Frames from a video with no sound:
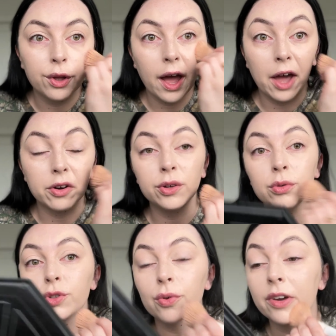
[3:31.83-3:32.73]
I don't know
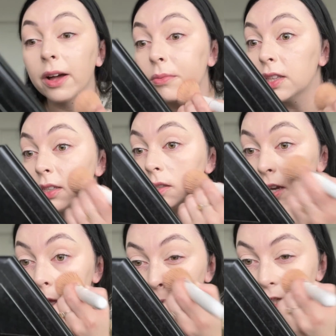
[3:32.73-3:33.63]
what's going on with this
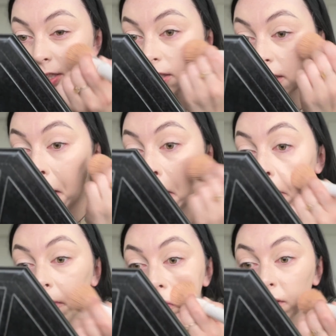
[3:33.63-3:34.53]
today, but it's not
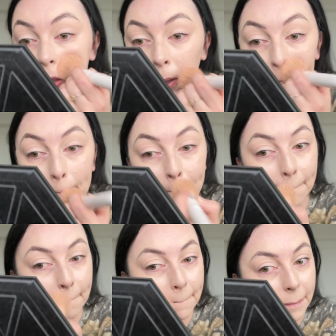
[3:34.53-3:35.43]
really
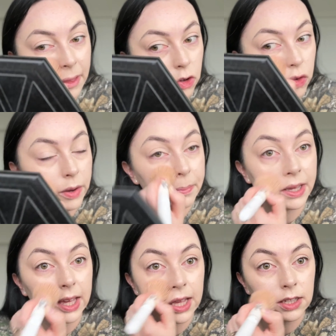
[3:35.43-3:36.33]

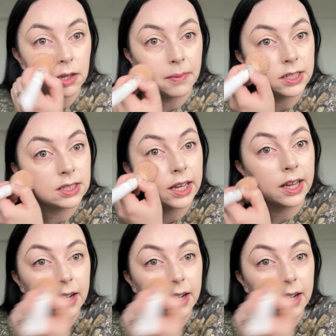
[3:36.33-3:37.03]
gripping into my skin.